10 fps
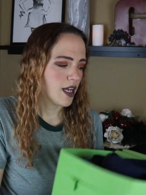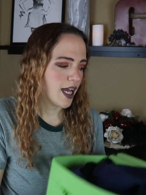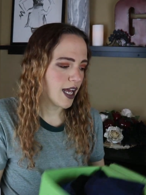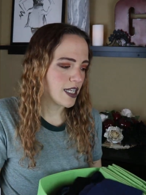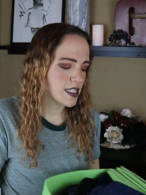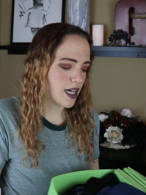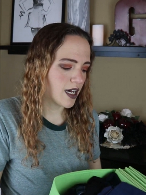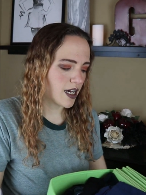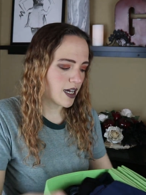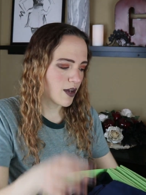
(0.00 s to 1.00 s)
And
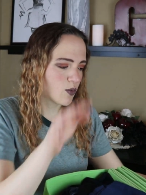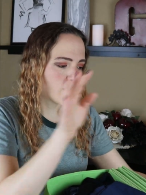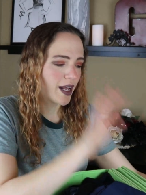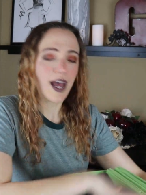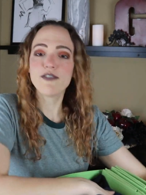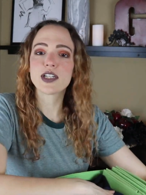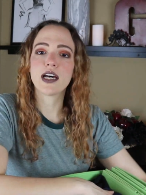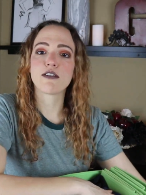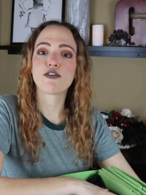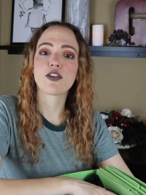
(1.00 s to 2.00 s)
what I've
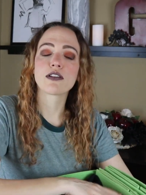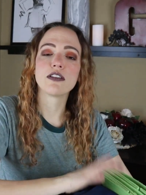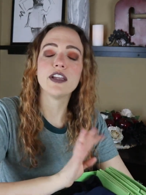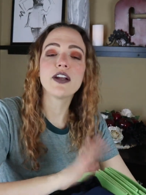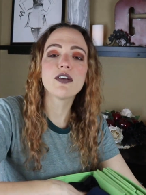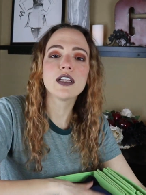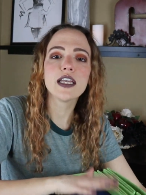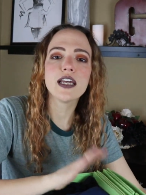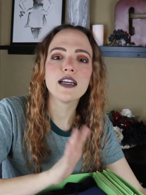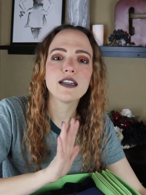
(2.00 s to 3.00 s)
done for
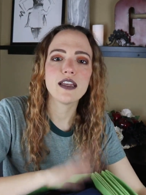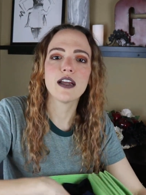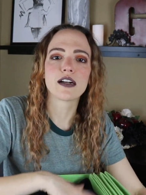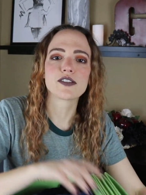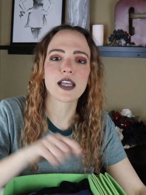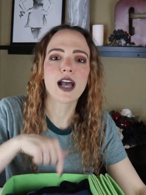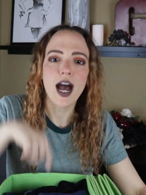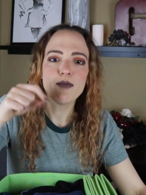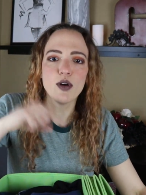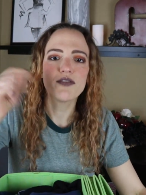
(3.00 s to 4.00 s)
literally years, like
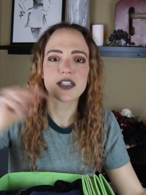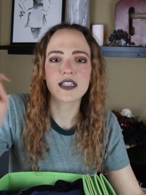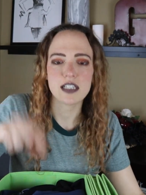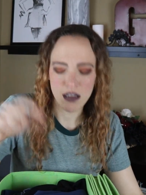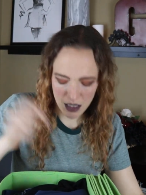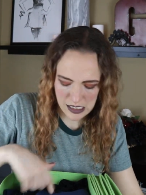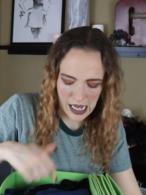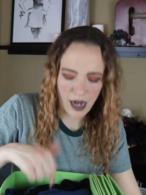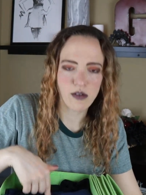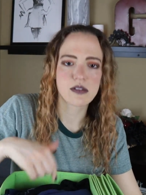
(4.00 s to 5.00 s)
I moved into this
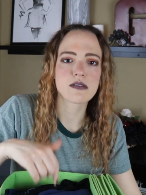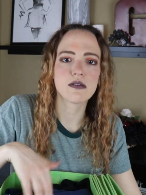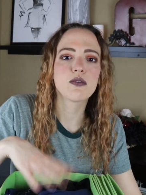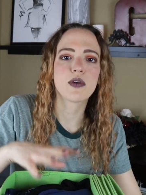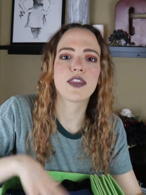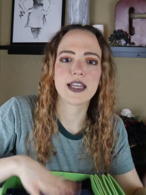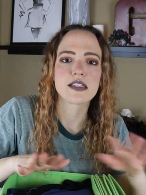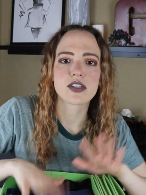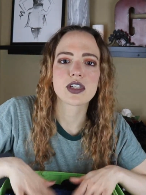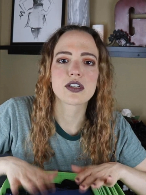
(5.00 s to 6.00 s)
house with
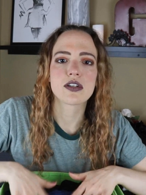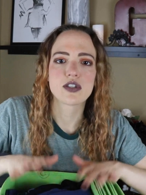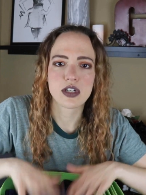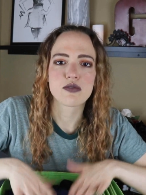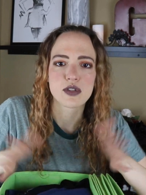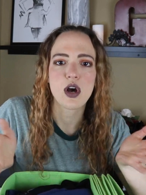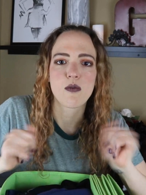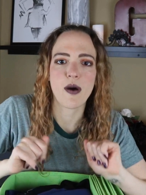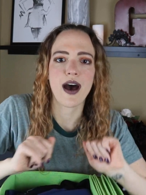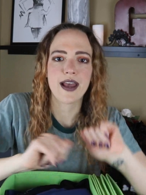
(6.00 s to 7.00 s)
this
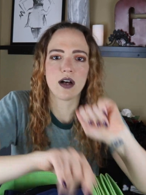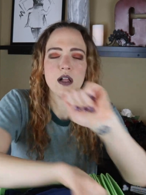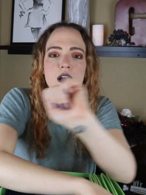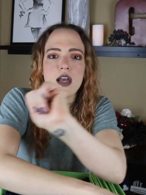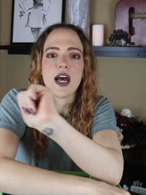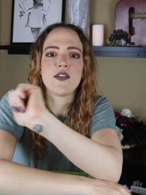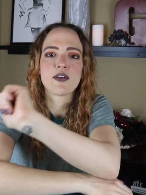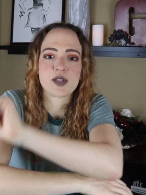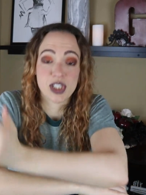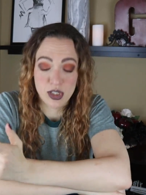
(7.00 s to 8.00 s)
to-sew pile, and
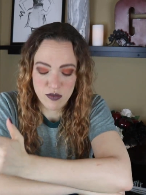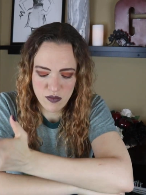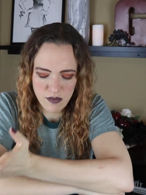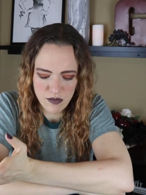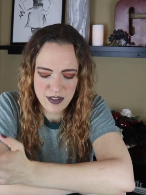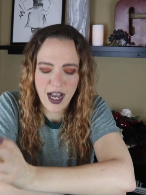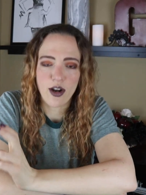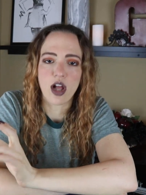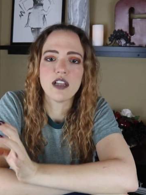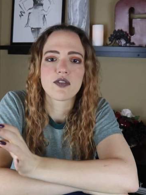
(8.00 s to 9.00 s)
there was
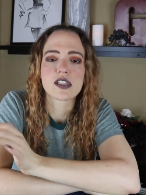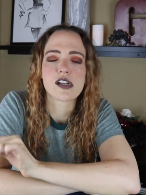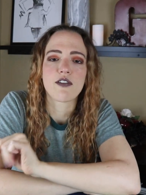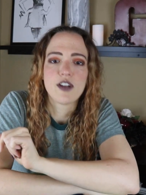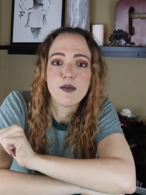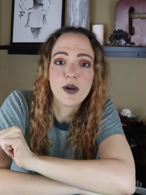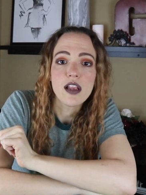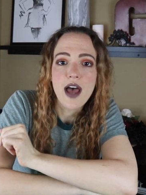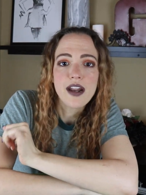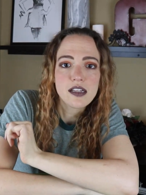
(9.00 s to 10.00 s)
not all of this stuff in it, but a
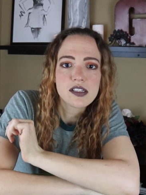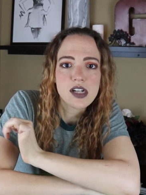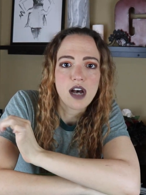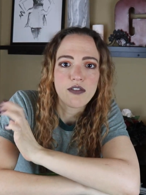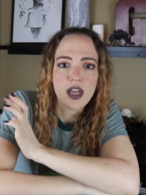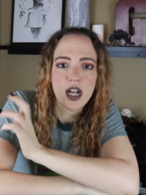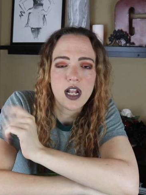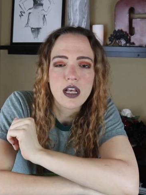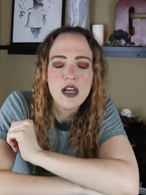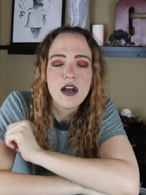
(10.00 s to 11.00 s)
lot of this stuff in
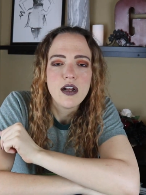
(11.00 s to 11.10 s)
it,